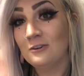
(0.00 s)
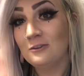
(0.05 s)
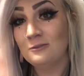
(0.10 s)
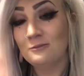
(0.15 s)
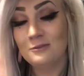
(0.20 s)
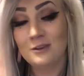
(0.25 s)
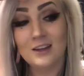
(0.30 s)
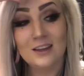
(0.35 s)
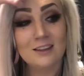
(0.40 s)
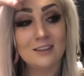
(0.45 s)

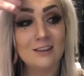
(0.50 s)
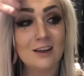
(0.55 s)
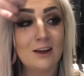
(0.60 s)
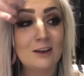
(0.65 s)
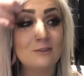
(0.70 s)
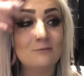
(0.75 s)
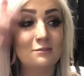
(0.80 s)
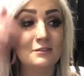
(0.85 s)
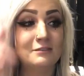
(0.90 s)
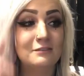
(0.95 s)
we thought
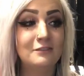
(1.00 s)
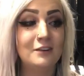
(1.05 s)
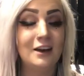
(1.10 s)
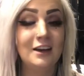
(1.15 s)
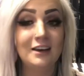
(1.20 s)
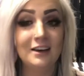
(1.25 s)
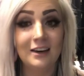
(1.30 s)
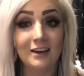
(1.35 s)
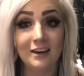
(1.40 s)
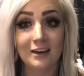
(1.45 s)
it'd be
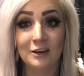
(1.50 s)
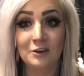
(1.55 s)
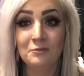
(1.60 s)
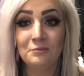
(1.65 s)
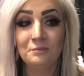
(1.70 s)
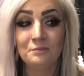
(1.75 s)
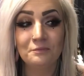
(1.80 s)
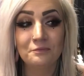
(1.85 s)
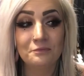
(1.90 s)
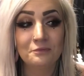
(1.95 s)
funny
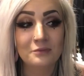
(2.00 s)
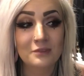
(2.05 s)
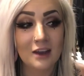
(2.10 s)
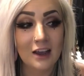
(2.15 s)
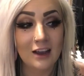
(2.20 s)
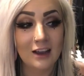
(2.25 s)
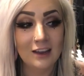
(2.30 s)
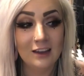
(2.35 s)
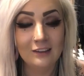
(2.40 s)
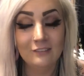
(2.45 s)

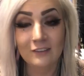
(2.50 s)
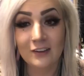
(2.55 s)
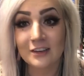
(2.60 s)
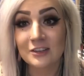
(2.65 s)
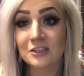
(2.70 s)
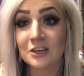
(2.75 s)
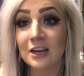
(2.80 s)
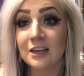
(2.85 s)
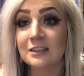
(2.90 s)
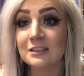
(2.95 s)
if I
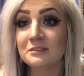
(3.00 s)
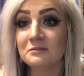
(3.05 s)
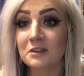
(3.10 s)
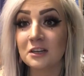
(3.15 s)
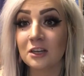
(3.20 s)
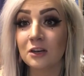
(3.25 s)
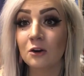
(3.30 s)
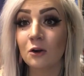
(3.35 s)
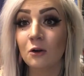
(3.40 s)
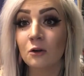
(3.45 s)
tried to make
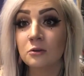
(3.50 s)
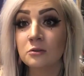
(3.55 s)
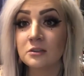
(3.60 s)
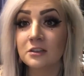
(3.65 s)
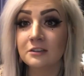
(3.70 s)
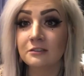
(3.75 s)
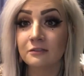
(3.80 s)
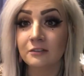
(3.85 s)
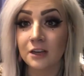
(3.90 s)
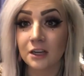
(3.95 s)
an
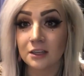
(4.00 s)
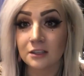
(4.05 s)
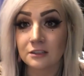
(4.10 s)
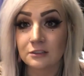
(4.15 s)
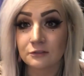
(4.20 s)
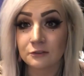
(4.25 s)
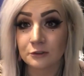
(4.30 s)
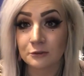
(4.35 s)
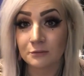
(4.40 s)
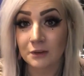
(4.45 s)
OnlyFans
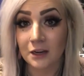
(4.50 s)
for my